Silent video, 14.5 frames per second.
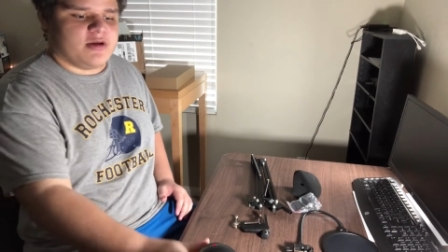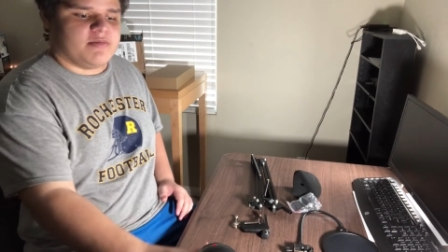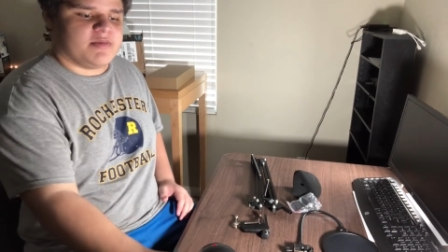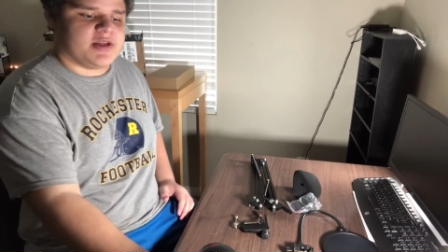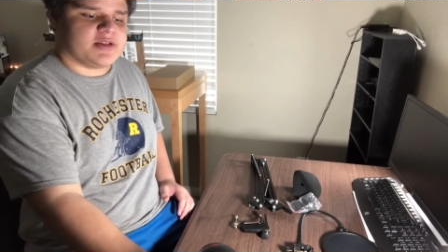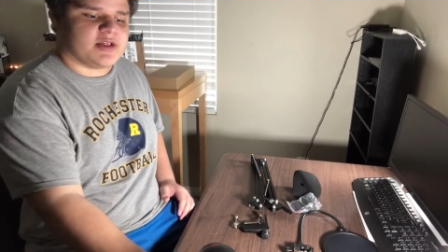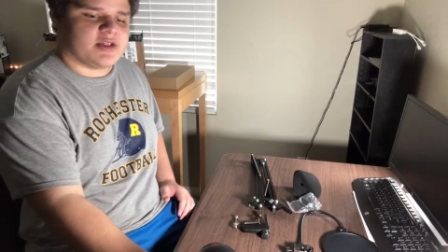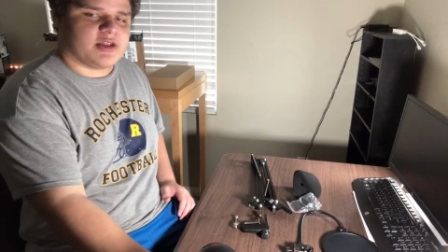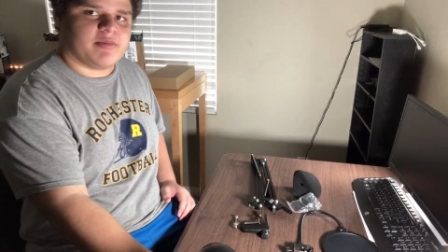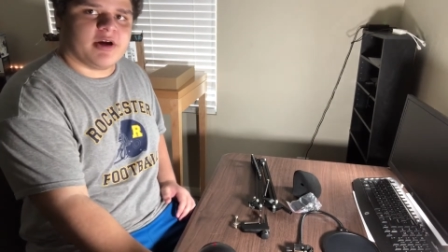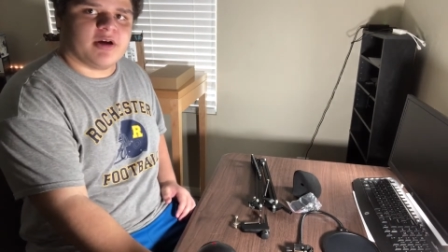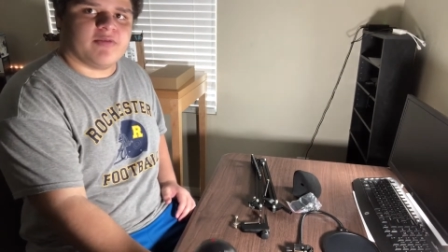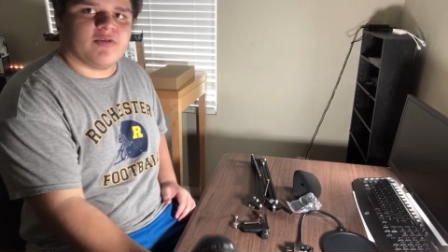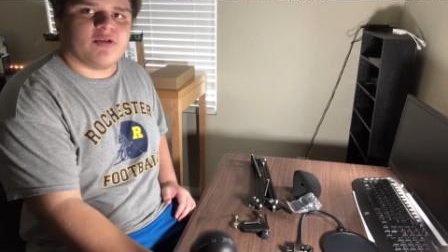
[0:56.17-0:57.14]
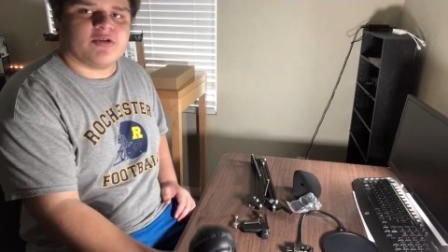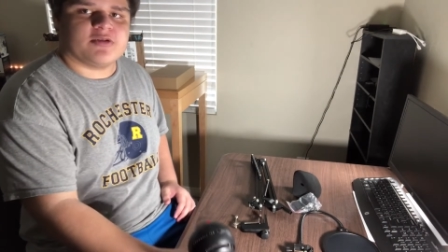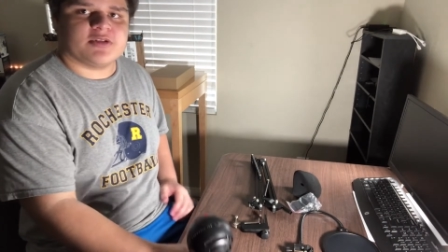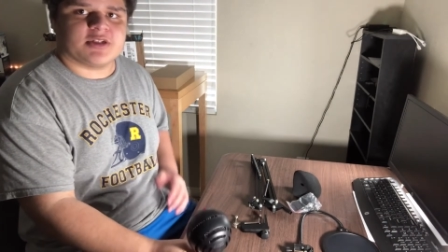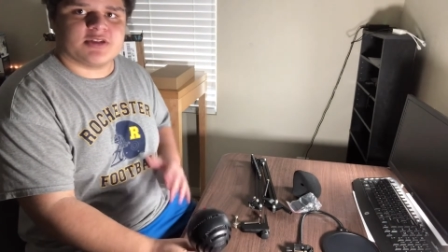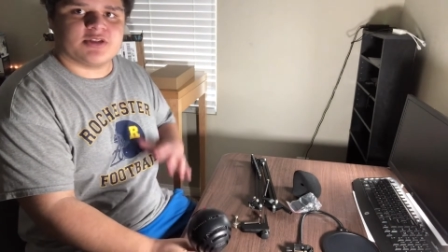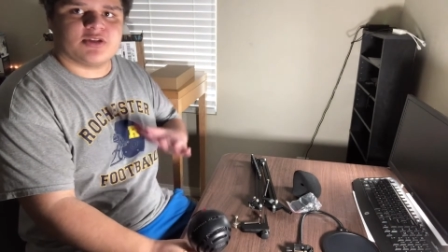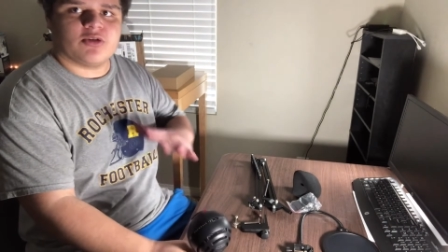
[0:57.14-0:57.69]
means that the microphone is
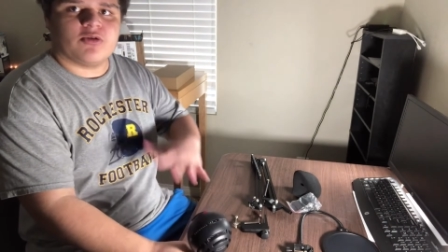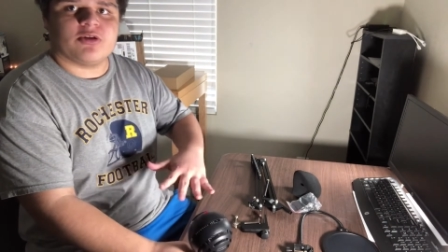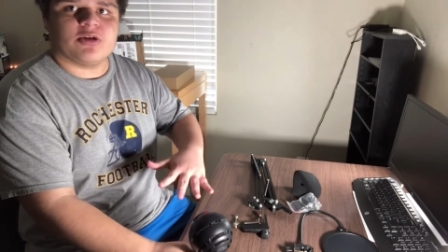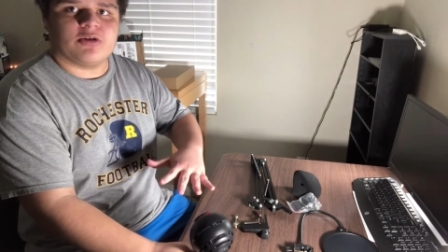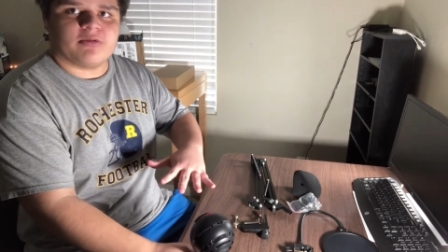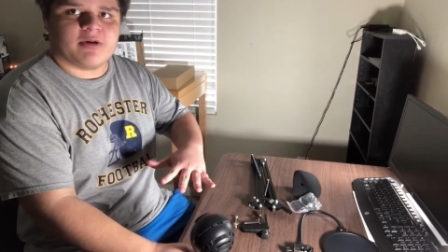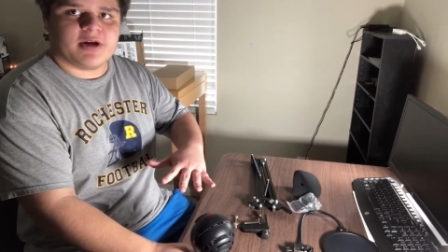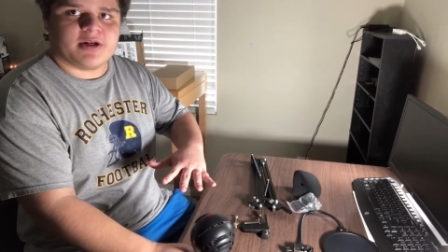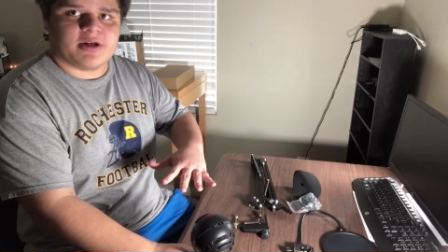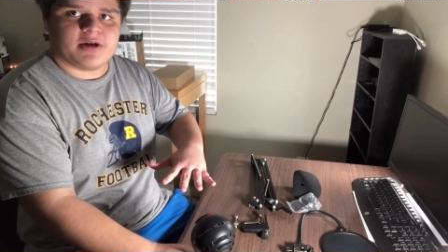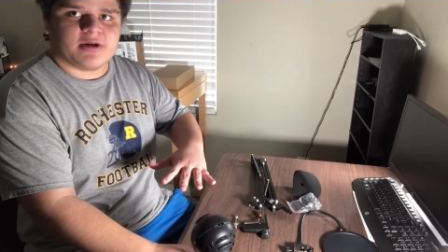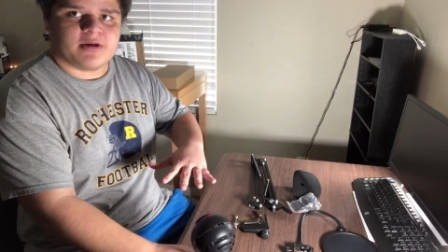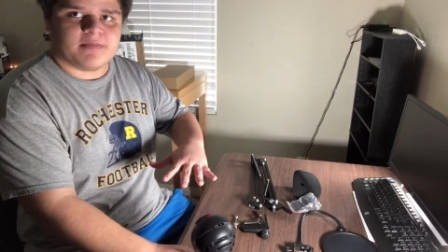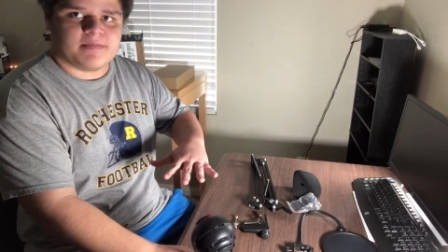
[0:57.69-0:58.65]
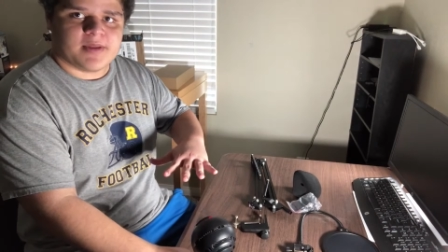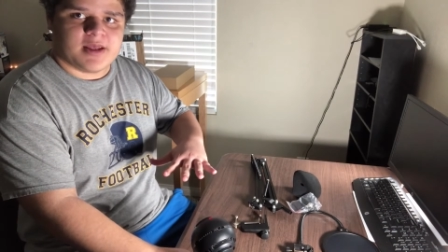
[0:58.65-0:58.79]
like so low right here.